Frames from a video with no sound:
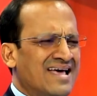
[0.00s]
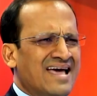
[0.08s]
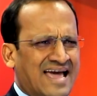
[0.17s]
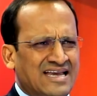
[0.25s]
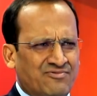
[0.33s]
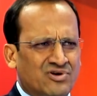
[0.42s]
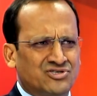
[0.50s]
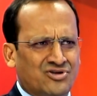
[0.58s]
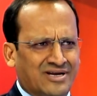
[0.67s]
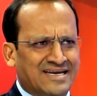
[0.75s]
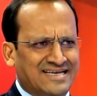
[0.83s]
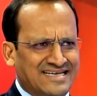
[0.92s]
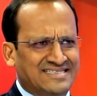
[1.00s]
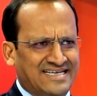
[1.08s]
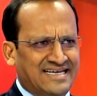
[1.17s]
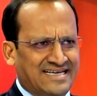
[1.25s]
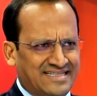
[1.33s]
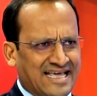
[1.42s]
and it was not an
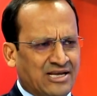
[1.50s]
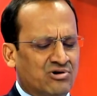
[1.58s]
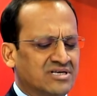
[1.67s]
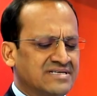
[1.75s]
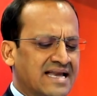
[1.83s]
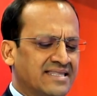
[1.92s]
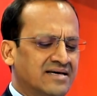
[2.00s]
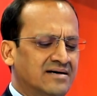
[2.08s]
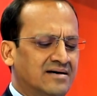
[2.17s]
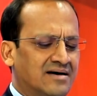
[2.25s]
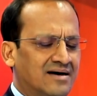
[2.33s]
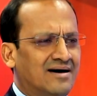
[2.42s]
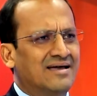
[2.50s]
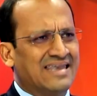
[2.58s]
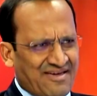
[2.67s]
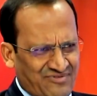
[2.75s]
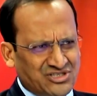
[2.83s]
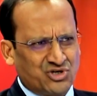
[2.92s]
easy thing to understand the
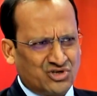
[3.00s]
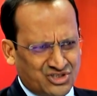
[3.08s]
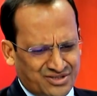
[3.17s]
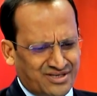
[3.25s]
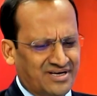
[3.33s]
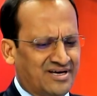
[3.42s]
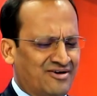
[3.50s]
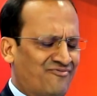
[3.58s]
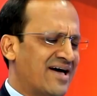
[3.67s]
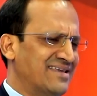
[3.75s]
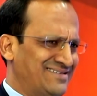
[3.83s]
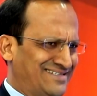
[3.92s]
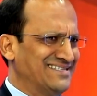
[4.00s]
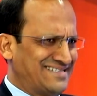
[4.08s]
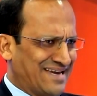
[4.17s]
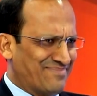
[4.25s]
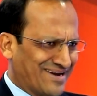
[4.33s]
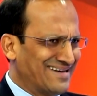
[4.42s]
life insurance financial
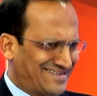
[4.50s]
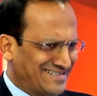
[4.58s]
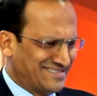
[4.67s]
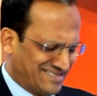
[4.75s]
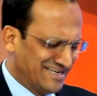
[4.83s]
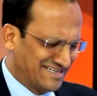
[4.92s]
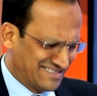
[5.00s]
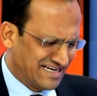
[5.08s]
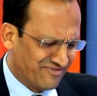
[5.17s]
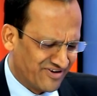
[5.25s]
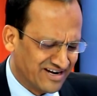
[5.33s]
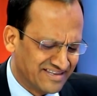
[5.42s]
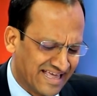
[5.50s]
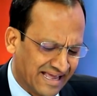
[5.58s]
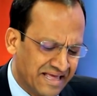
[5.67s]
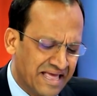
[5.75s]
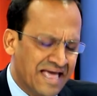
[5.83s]
statement. It's a difficult thing.